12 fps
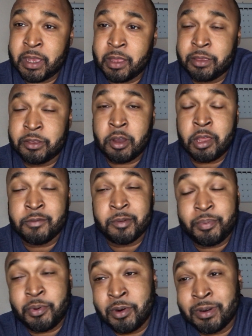I saw the
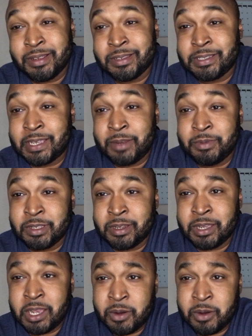report, it said it was going to